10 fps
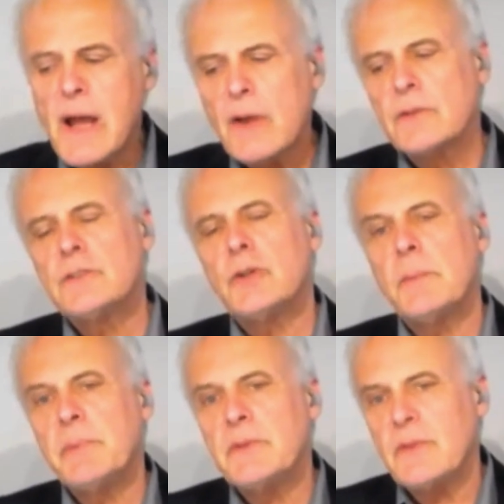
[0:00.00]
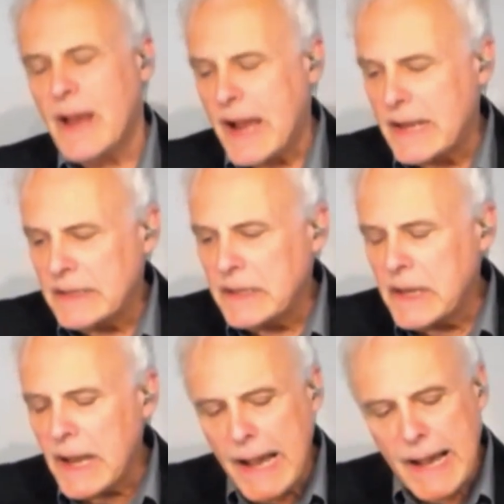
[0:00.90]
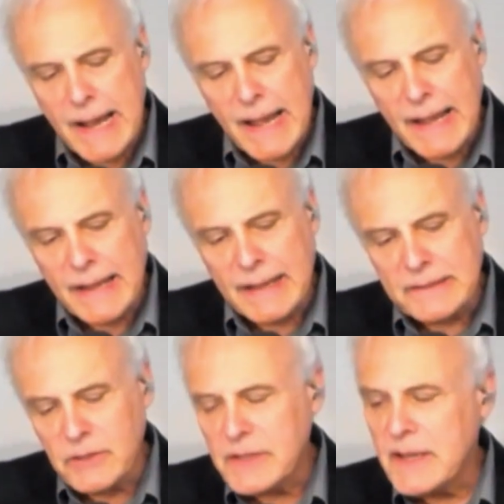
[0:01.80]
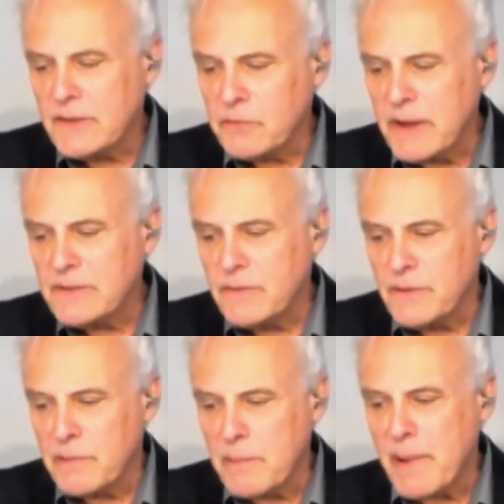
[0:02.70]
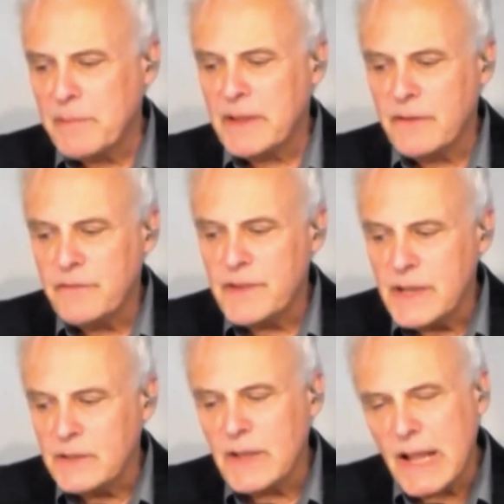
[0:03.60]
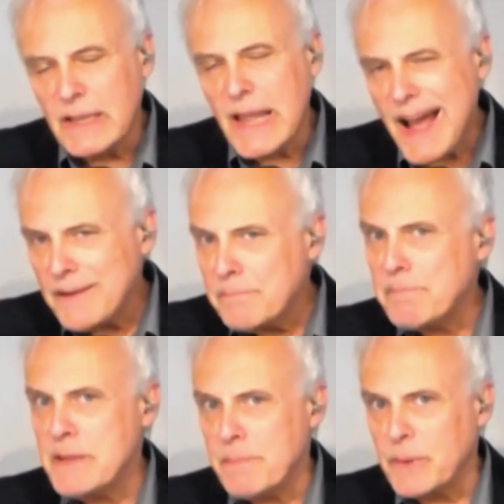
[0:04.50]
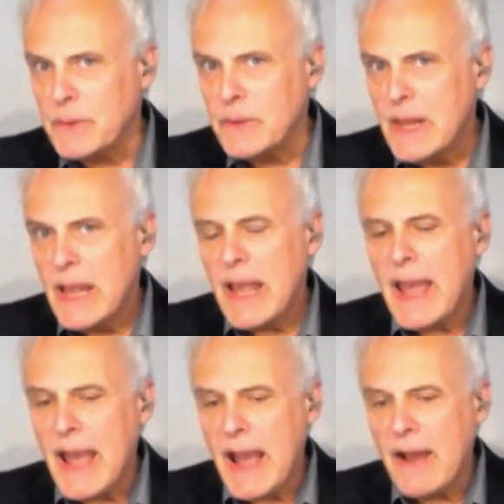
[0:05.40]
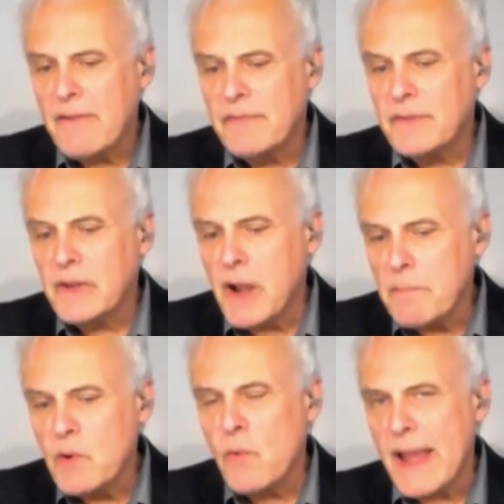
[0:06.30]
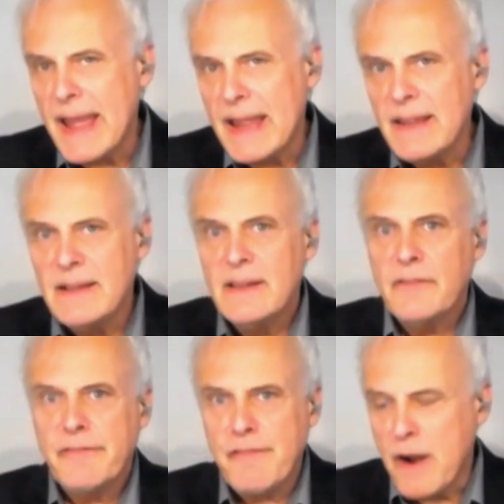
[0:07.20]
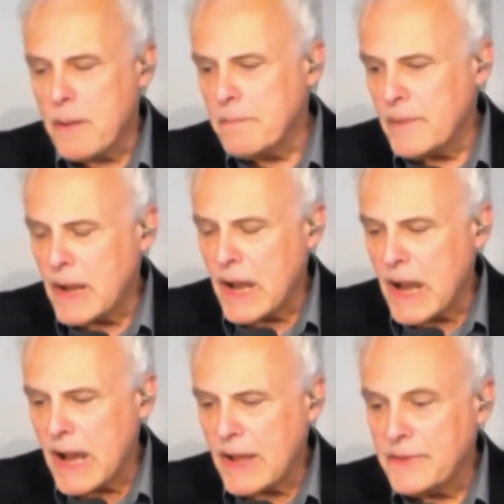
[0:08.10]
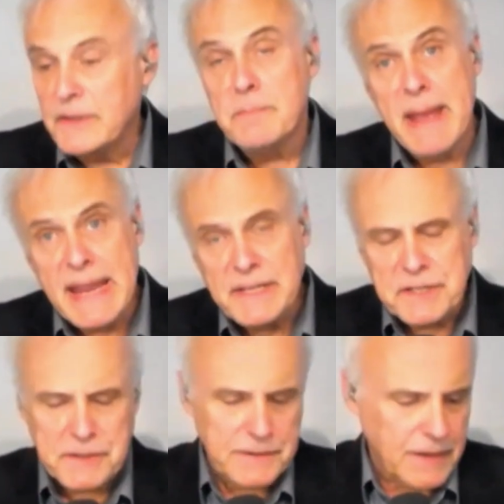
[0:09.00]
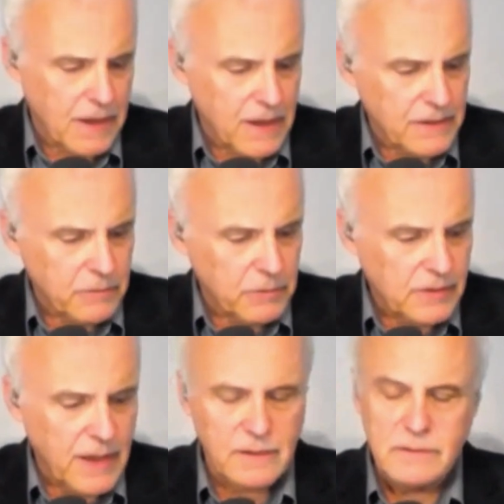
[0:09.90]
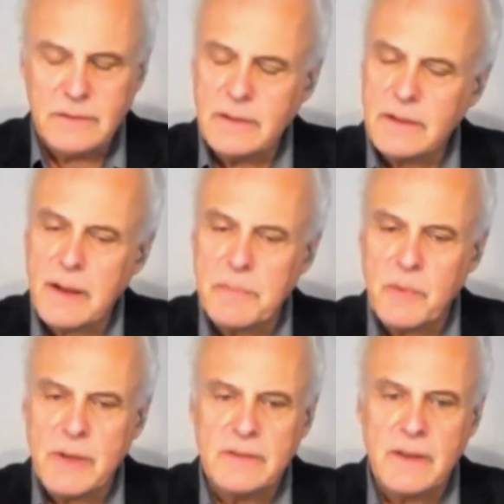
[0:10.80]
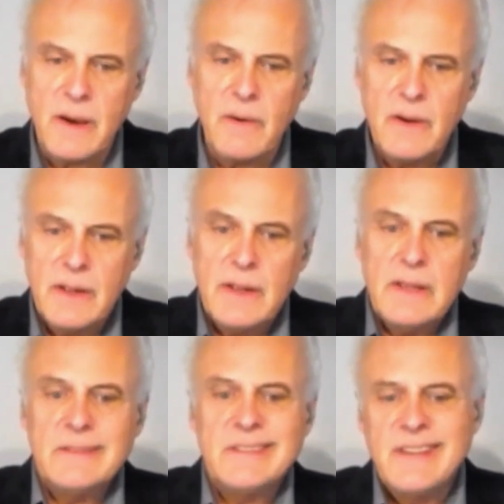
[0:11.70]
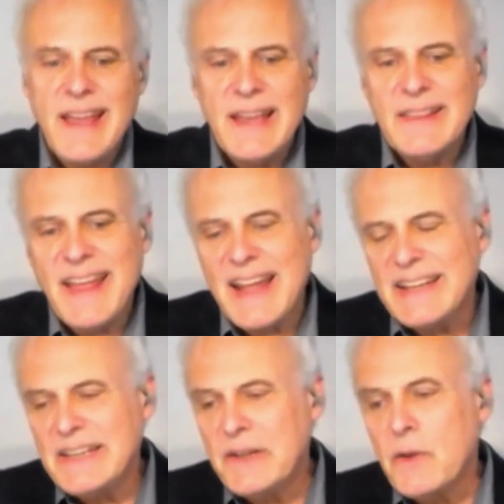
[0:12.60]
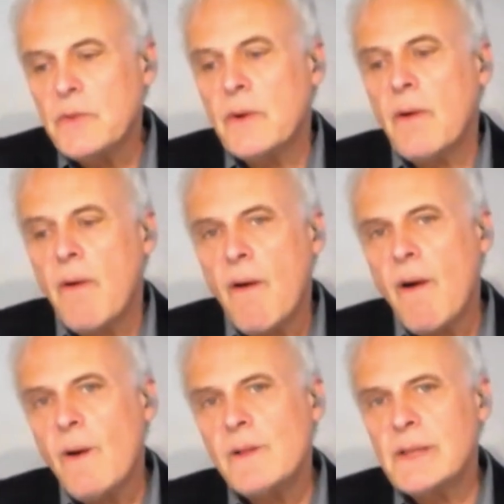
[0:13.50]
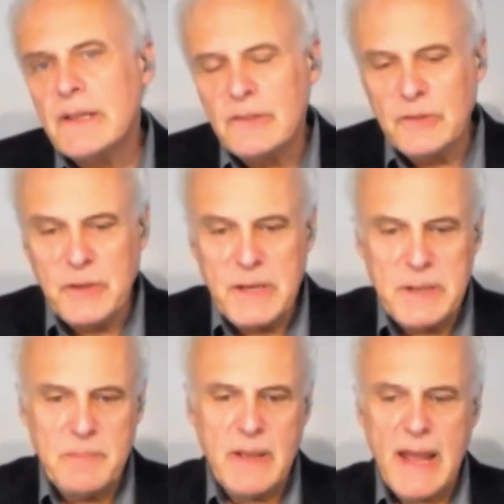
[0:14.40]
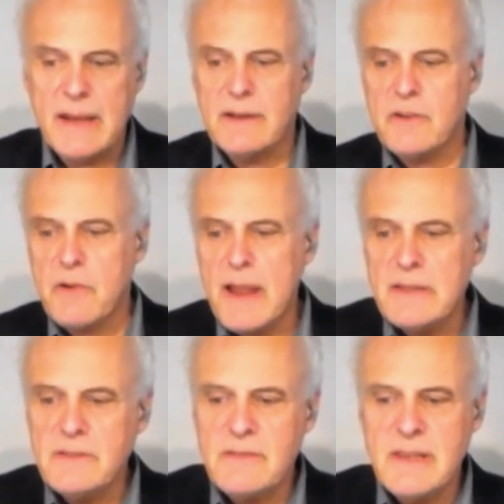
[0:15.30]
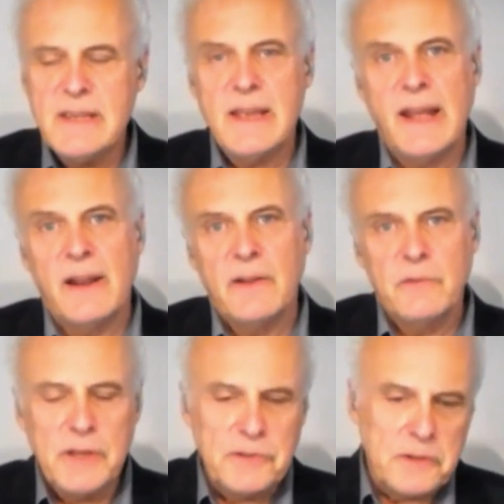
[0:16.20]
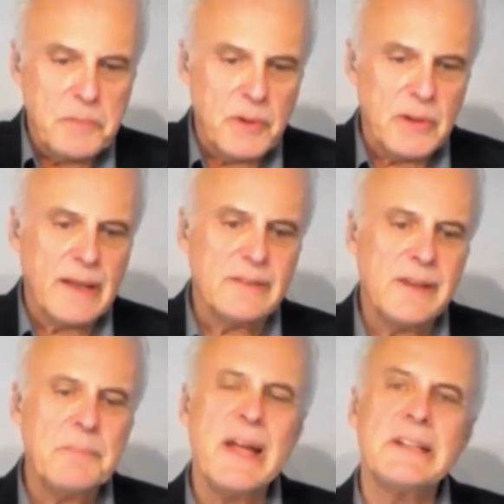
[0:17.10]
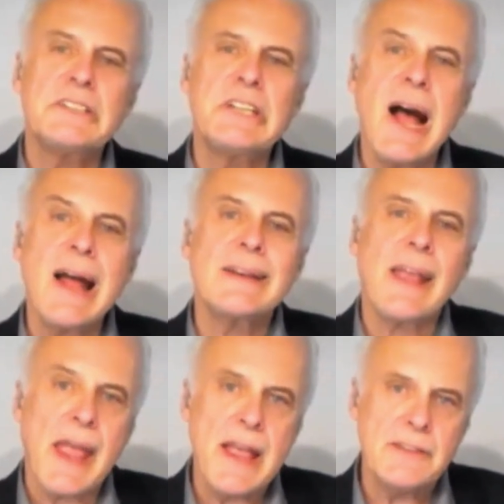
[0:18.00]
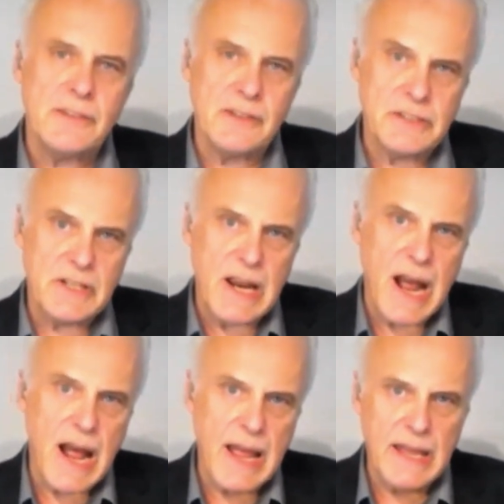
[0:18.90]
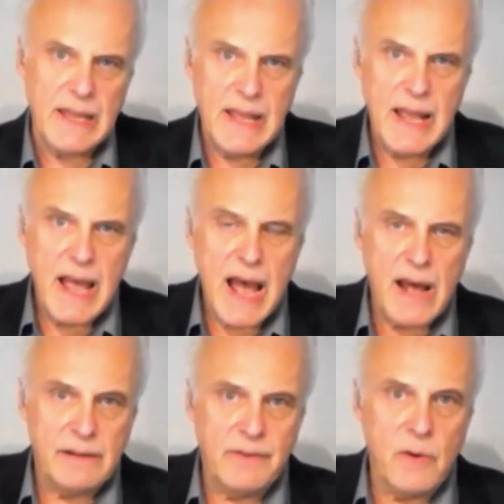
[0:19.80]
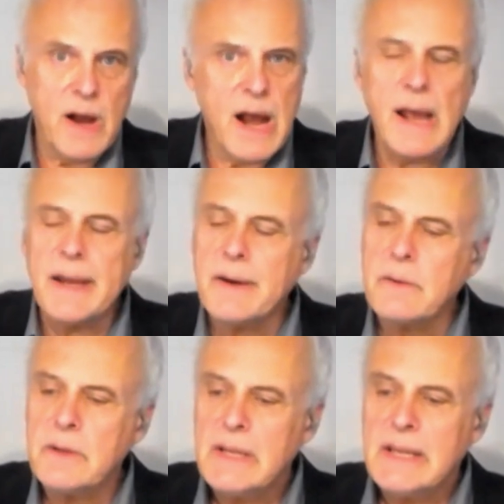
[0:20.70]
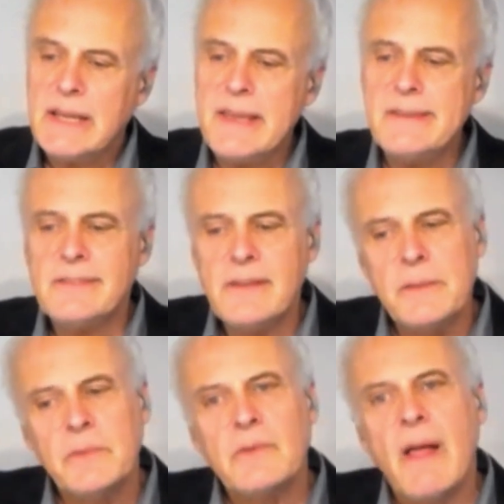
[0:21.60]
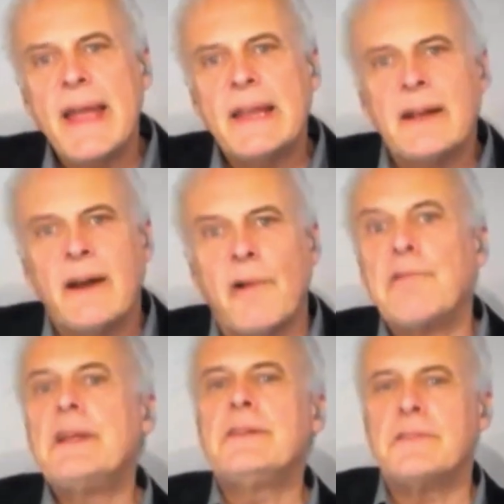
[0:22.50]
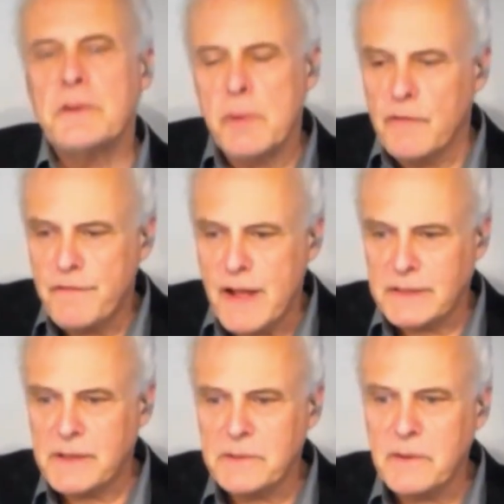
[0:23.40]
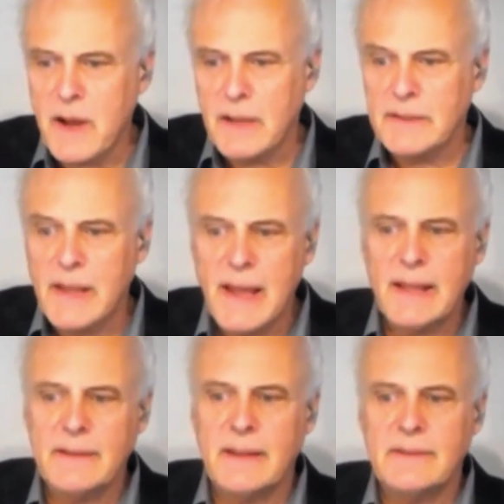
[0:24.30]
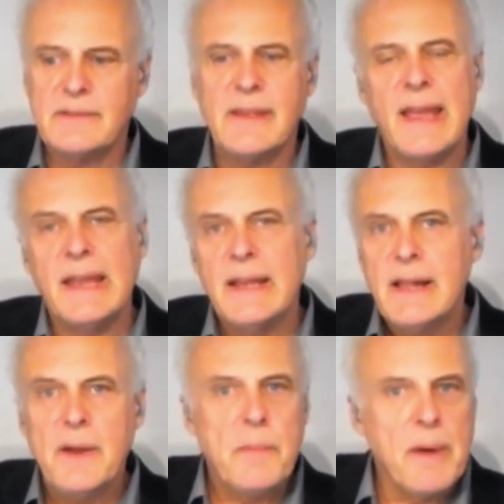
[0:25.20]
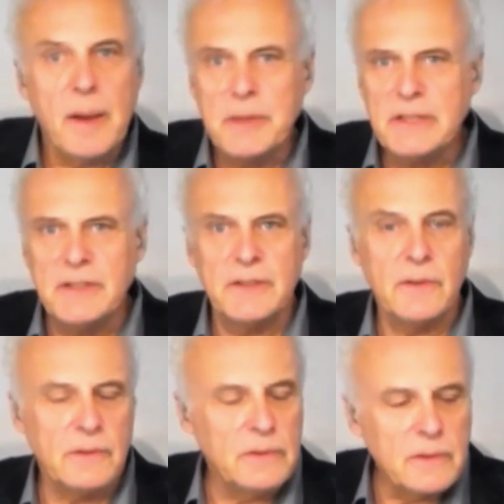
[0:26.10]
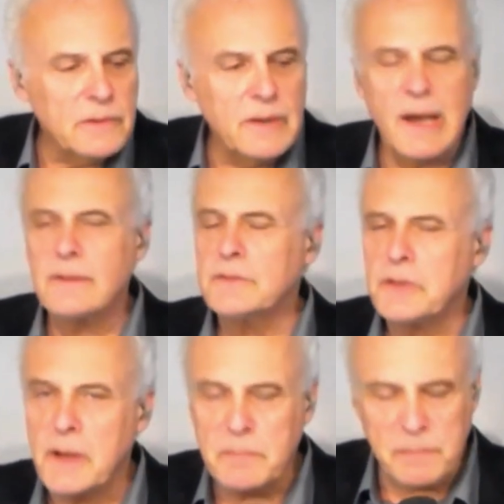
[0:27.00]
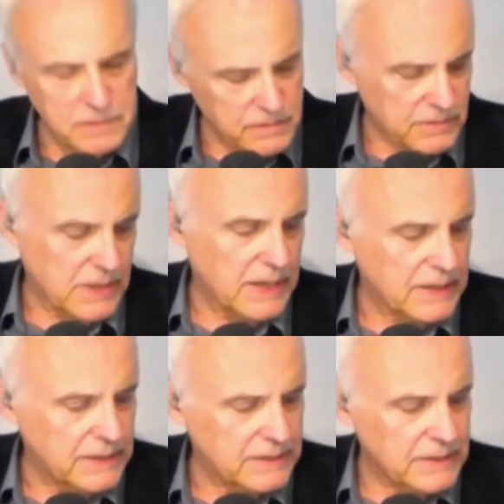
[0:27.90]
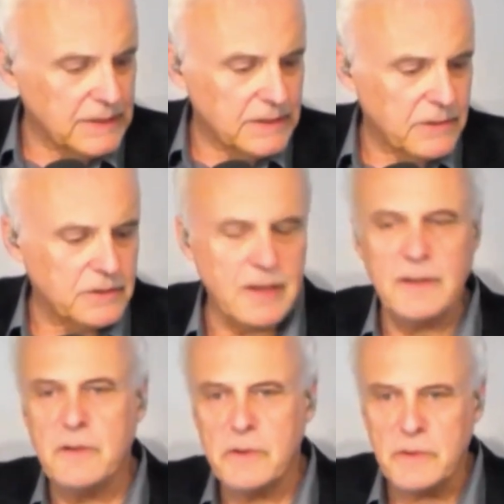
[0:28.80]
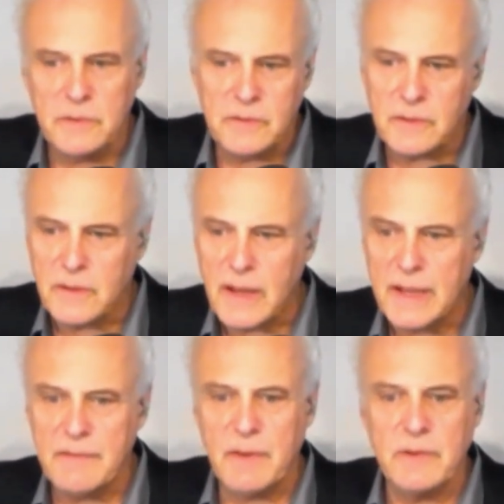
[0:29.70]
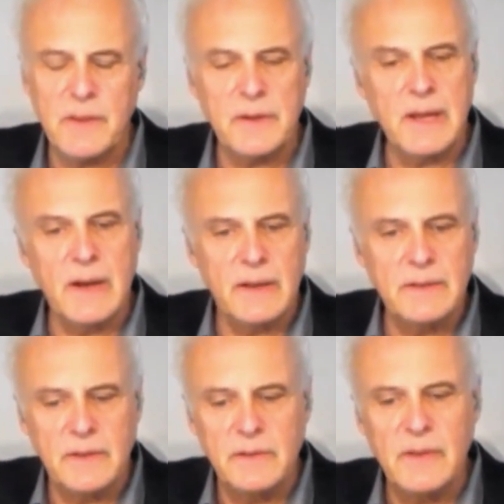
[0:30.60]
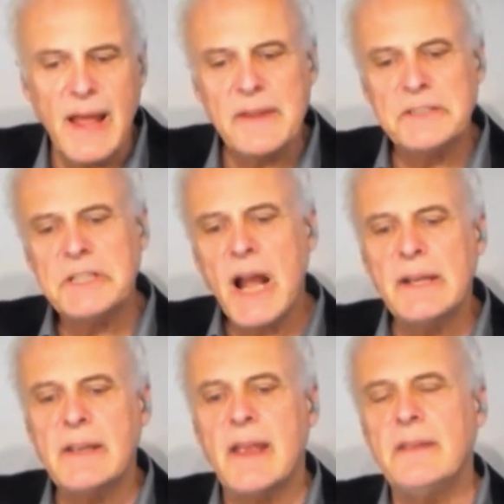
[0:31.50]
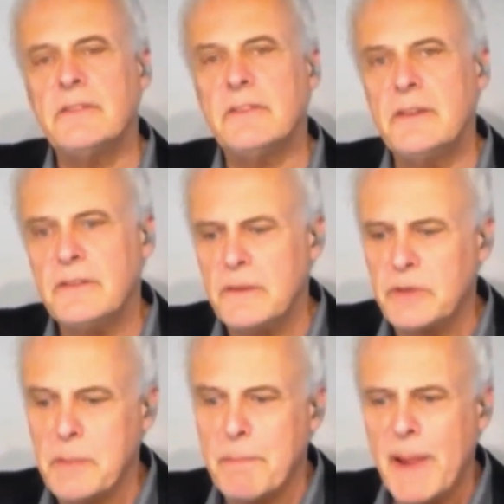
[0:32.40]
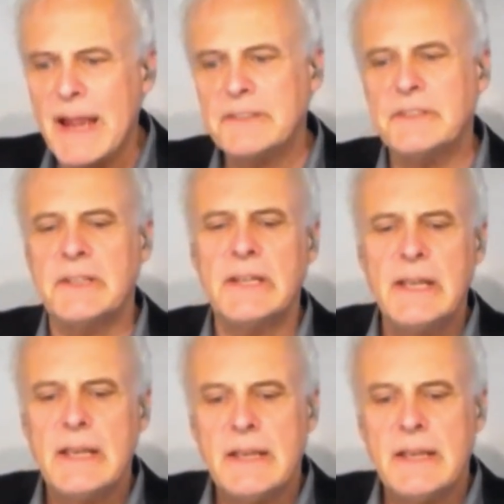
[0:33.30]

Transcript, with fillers: Donald Trump aside, looking at the rest of the Republican field, a lot of people have come away from the debate that was held a couple weeks ago saying that, you know, they're all extreme and crazy and unreasonable, except that John Kasich guy out of Ohio. He seems like a reasonable fellow, unlike, let's say, Bobby Jindal or Donald Trump or Ted Cruz or any of those other characters. Now that John Kasich, he seems compassionate,